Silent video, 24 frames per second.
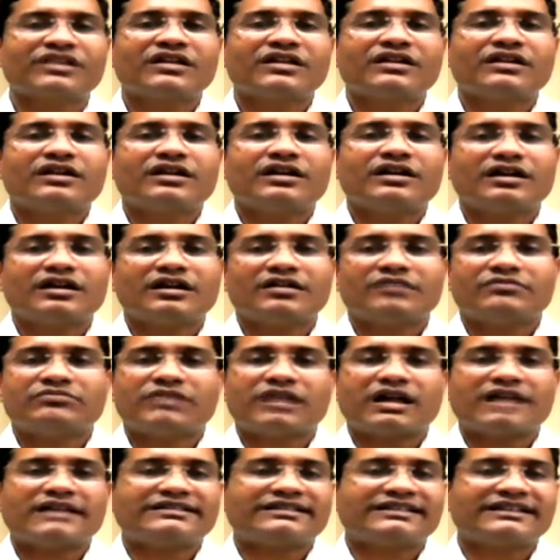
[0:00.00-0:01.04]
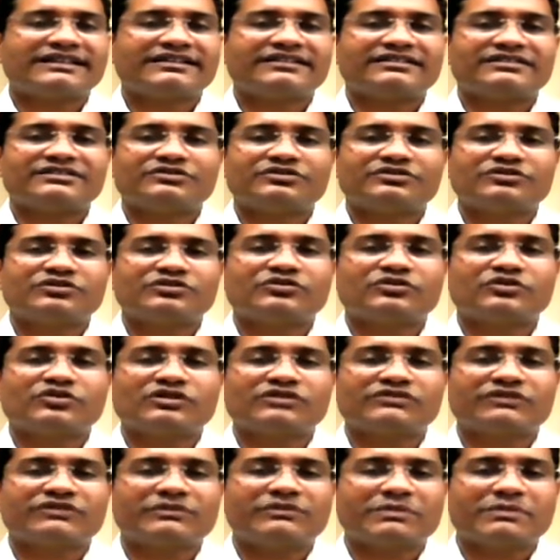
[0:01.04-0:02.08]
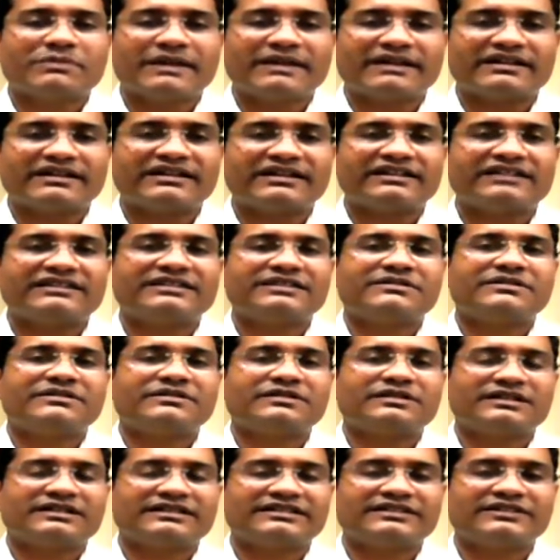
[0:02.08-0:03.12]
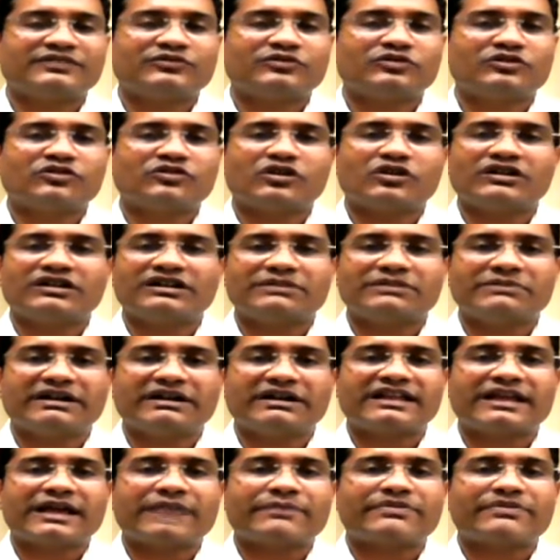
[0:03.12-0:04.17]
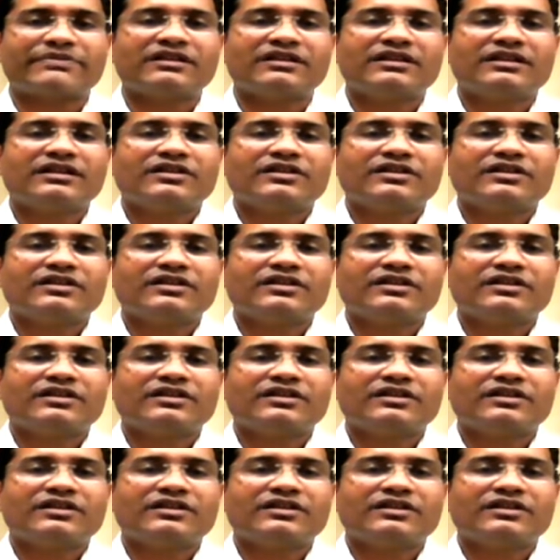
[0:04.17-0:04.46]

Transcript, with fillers: uh, I think you know growth will be better in the in the good quality mid caps.